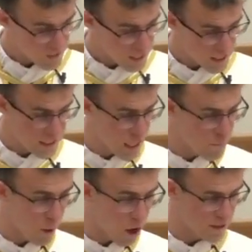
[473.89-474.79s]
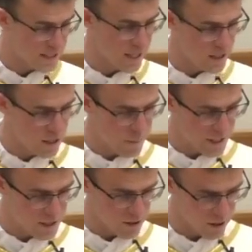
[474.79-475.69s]
St. Paul said in the
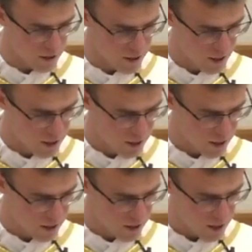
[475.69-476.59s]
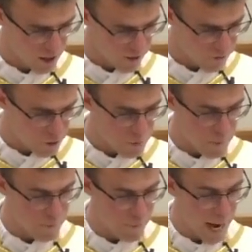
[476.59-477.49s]
epistle, if you've
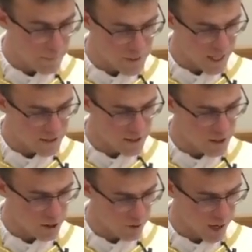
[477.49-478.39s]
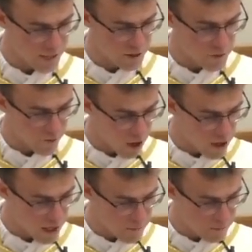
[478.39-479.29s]
been baptized into Christ, you've
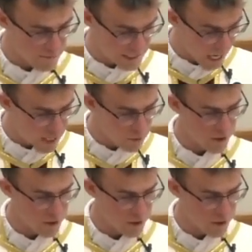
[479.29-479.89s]
already died with